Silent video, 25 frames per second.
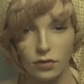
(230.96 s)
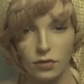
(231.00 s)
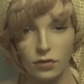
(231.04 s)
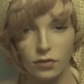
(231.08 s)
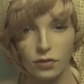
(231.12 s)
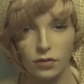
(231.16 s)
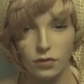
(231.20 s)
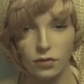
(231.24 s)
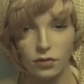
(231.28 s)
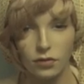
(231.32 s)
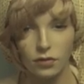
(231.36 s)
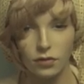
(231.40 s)

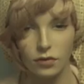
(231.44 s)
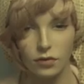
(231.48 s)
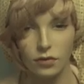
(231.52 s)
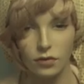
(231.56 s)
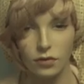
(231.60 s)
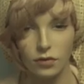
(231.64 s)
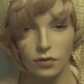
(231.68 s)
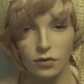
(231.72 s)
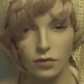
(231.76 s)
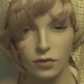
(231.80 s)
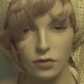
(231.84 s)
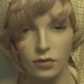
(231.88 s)

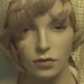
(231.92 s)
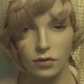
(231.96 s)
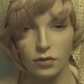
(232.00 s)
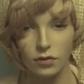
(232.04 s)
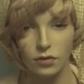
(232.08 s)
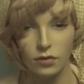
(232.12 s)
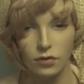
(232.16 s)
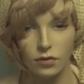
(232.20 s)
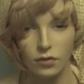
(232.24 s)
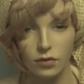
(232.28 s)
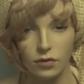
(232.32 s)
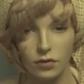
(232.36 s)

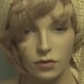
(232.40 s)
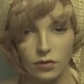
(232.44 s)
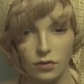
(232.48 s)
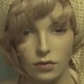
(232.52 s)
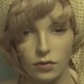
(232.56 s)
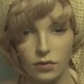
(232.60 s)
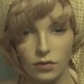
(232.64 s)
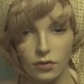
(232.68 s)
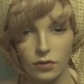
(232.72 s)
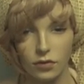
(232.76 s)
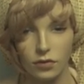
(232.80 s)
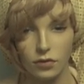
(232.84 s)

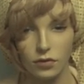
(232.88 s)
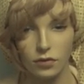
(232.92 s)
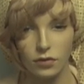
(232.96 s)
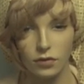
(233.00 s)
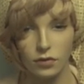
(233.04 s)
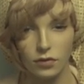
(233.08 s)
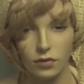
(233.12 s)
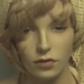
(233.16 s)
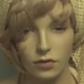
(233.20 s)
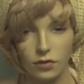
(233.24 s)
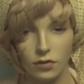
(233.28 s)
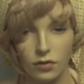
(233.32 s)

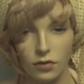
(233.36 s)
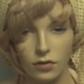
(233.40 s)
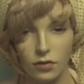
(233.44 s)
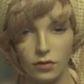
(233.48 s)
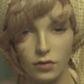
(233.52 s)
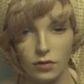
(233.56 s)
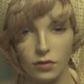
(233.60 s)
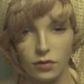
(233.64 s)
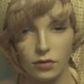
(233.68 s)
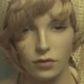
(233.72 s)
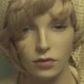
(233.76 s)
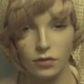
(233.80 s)

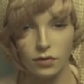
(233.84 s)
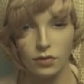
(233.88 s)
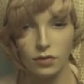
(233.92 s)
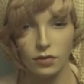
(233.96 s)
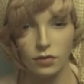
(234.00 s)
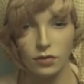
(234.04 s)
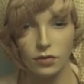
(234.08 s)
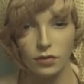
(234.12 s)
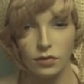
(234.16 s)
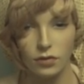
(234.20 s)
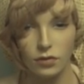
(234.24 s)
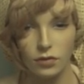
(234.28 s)

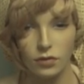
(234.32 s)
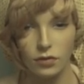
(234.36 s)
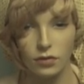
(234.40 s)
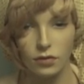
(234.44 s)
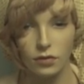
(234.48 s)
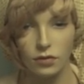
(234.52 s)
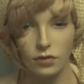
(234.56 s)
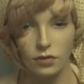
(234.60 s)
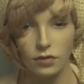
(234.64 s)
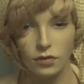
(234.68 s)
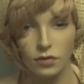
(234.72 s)
(silent)